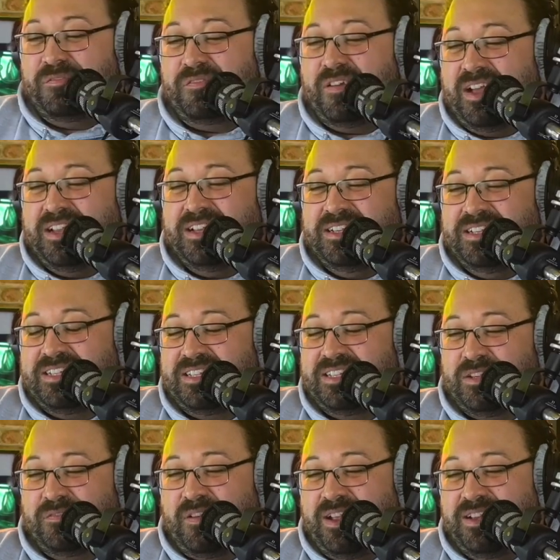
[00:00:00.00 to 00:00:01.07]
find
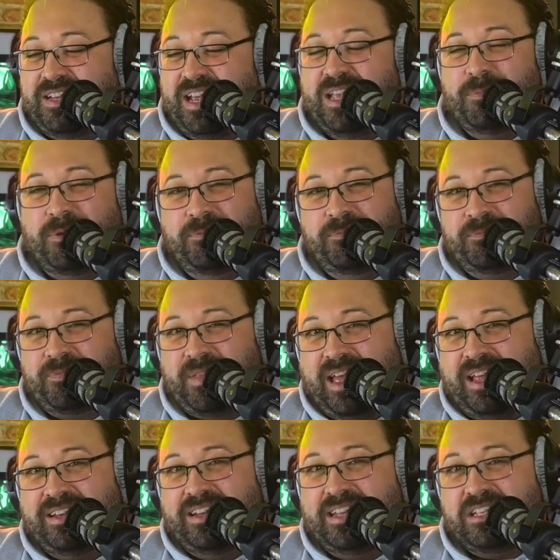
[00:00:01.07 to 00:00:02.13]
Eamon
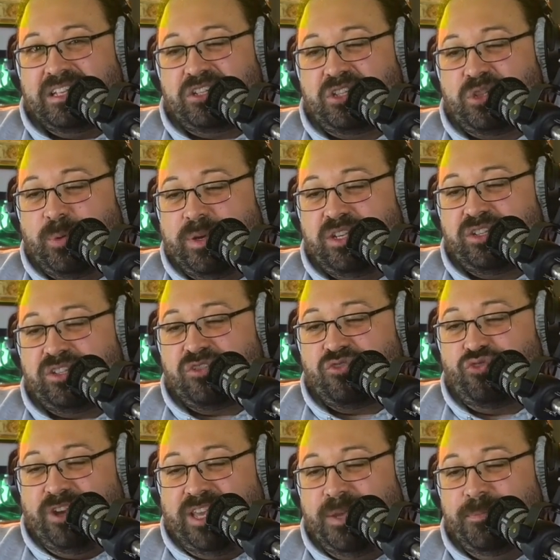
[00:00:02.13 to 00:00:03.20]
and his Twitch
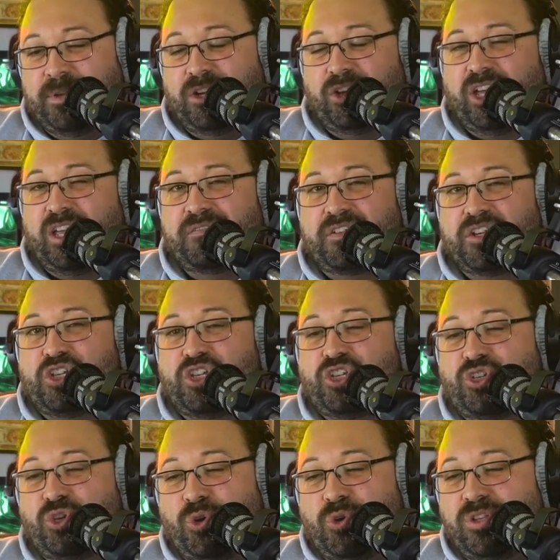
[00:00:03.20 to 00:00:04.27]
stream, you're looking for
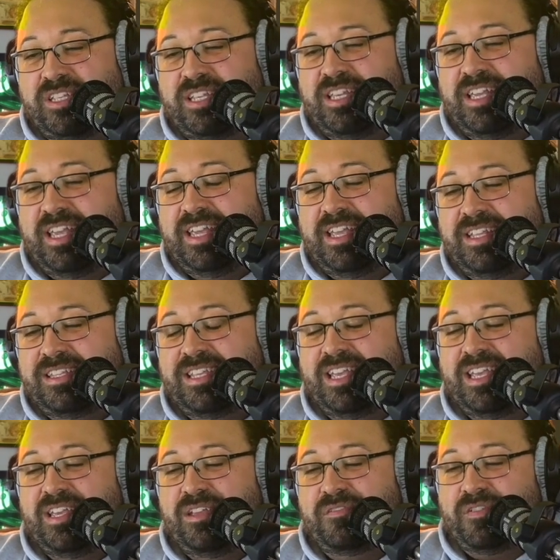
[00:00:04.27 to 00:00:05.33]
Shorty
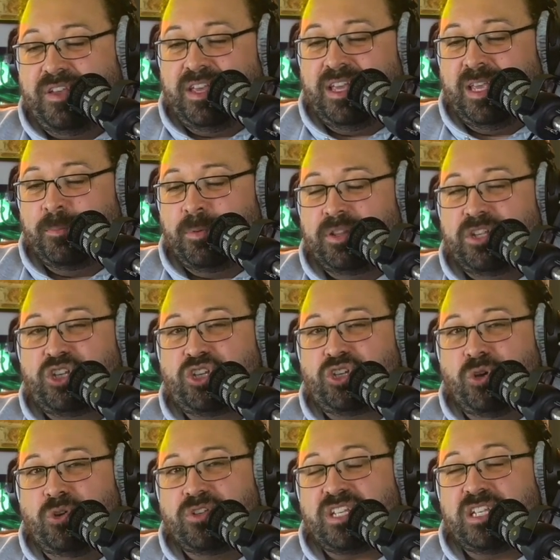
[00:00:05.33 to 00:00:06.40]
ETV, but the
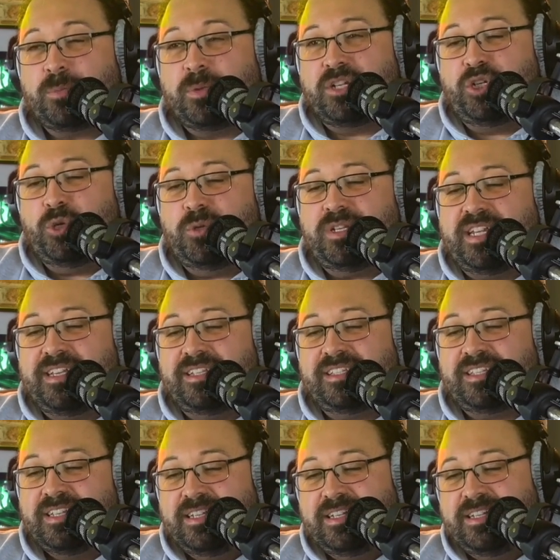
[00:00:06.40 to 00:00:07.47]
short is with two
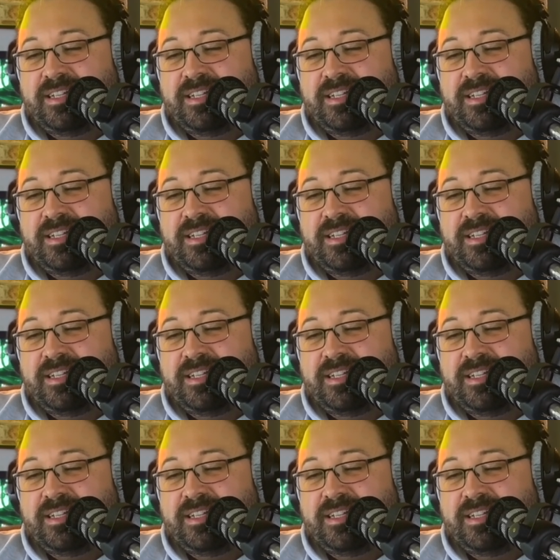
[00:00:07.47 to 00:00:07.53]
T's.